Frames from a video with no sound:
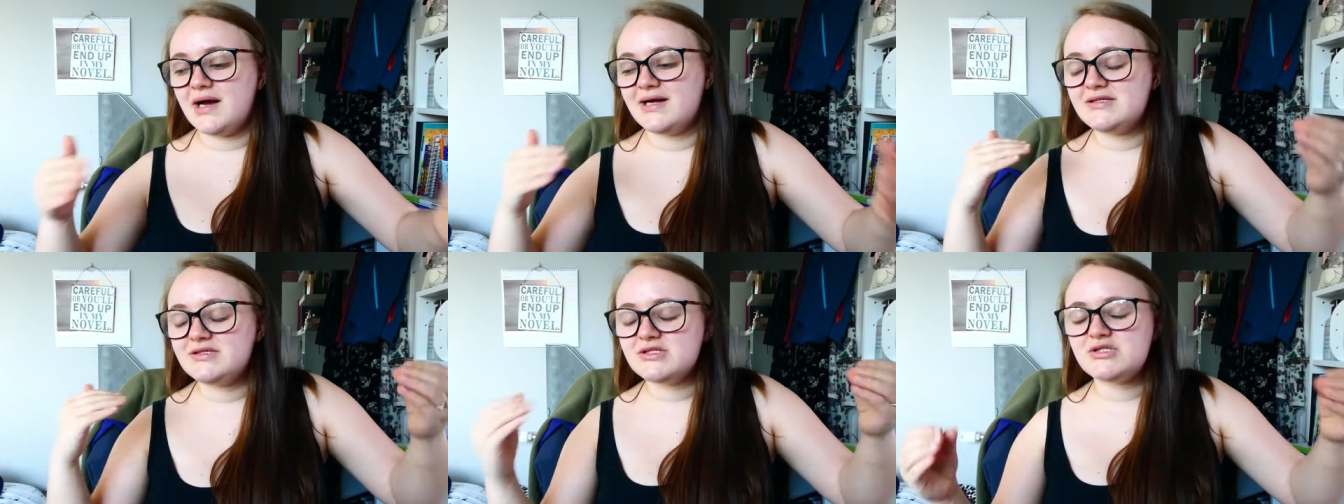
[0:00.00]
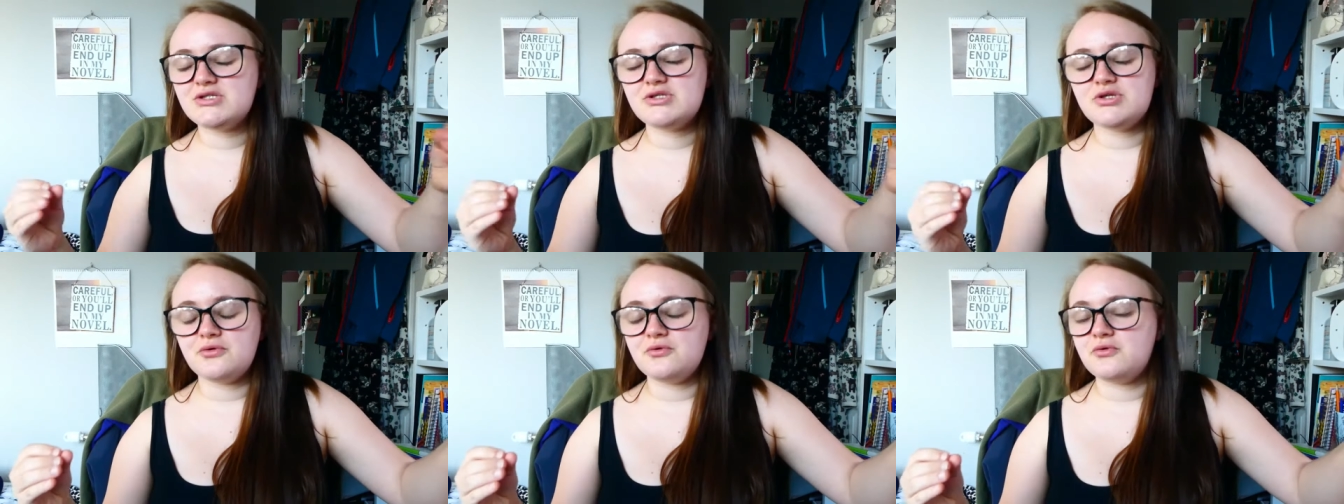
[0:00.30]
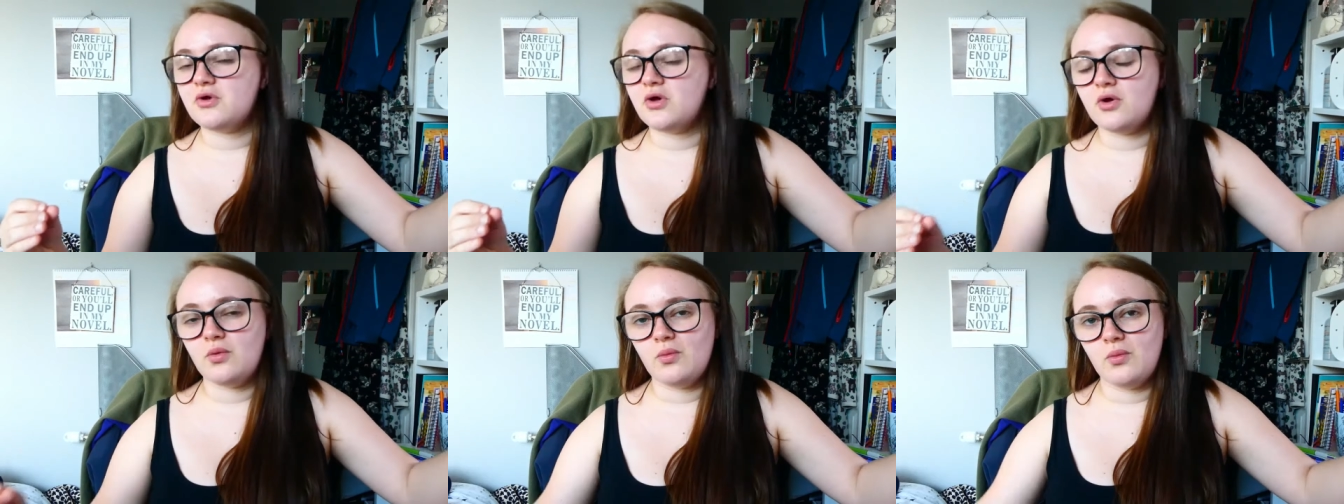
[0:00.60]
I just don't
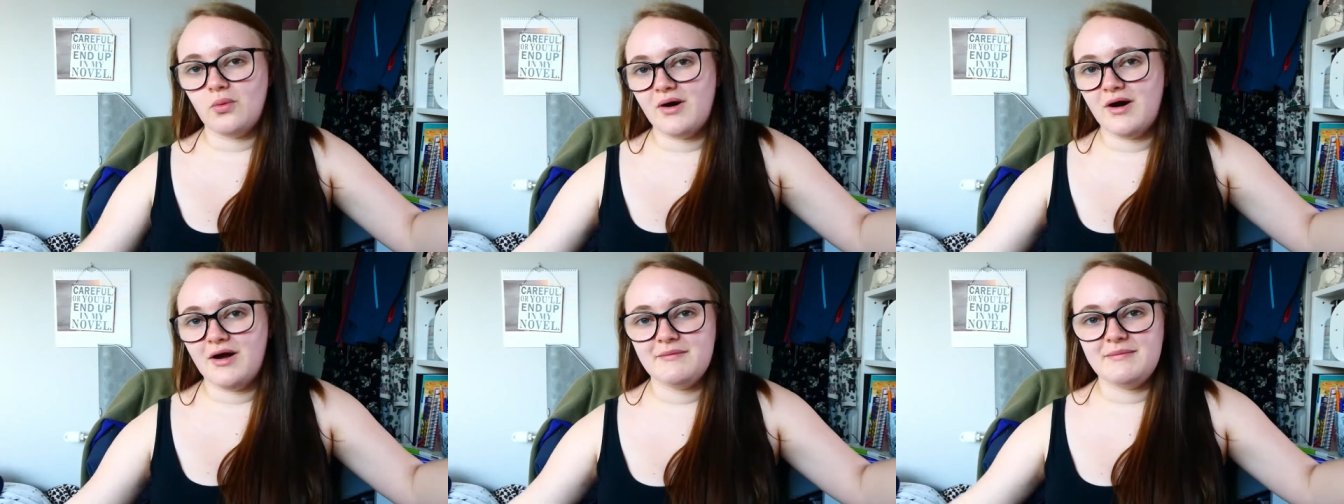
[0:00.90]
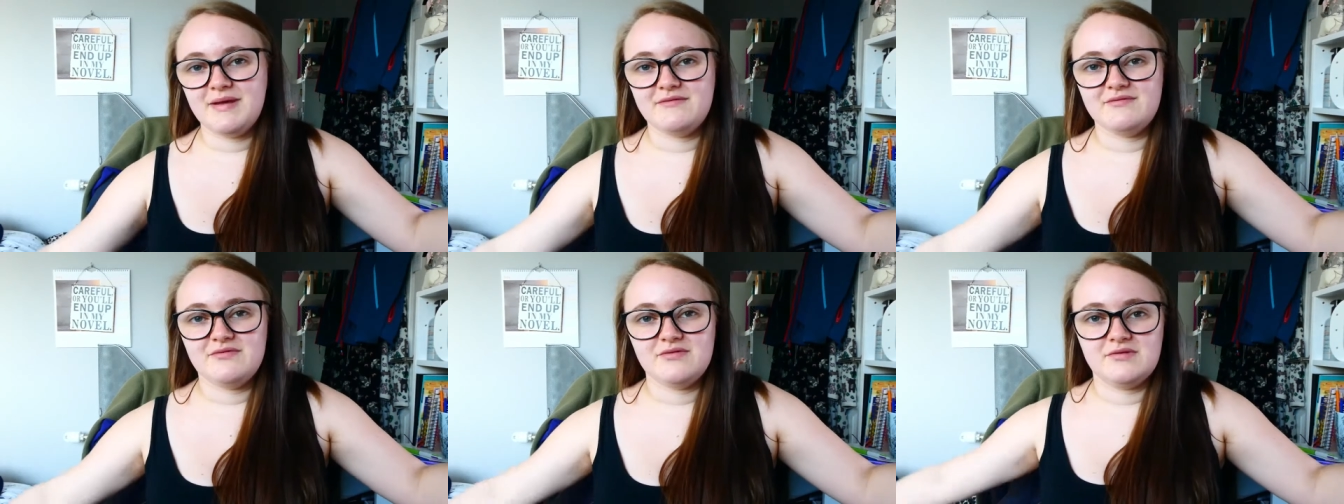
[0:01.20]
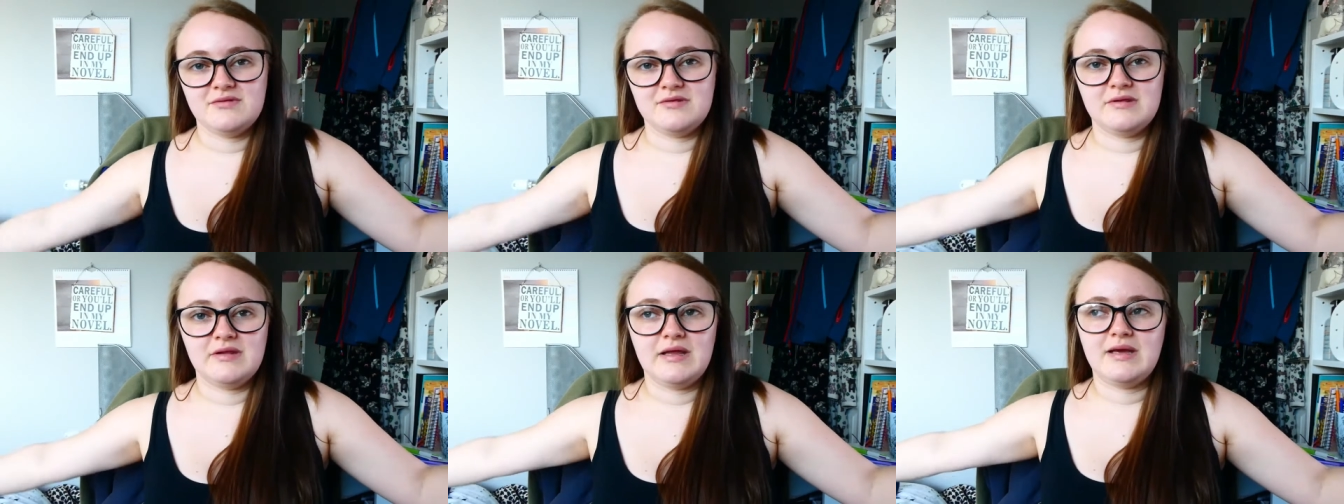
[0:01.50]
know what I'm
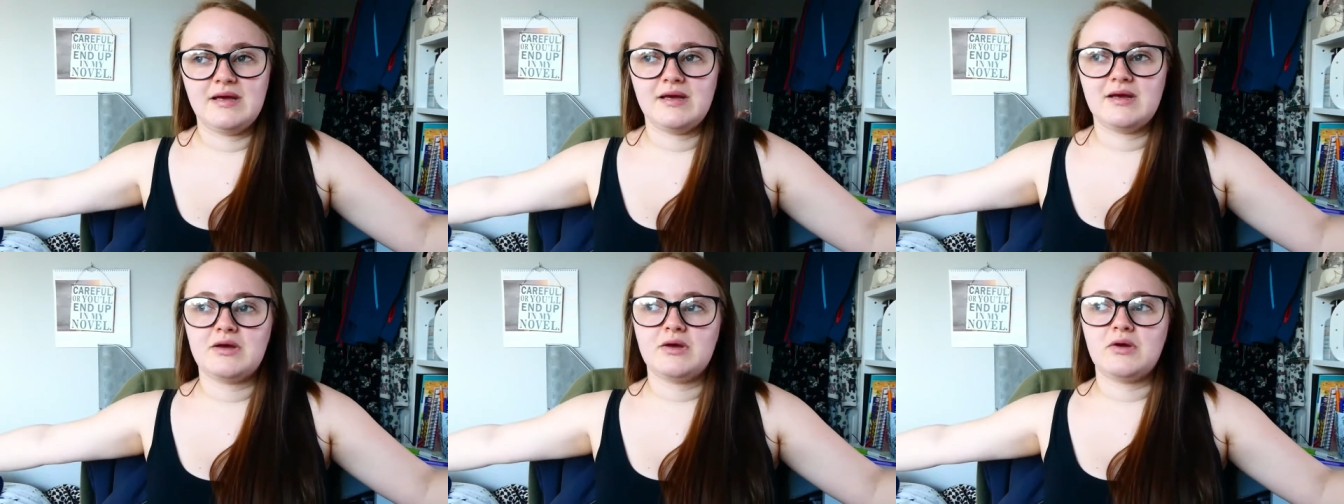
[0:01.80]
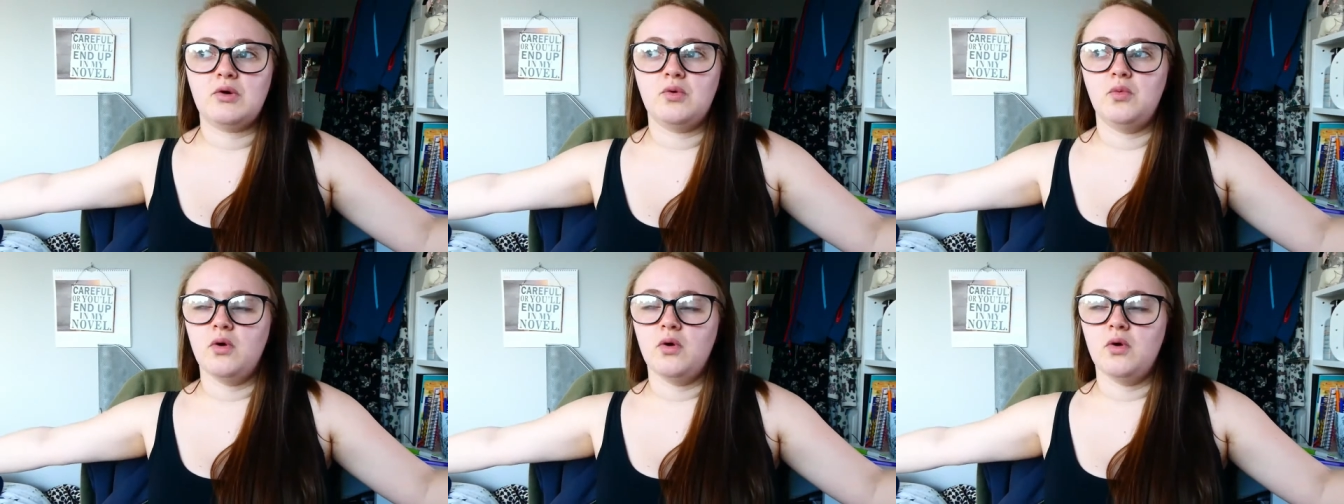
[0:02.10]
even, like,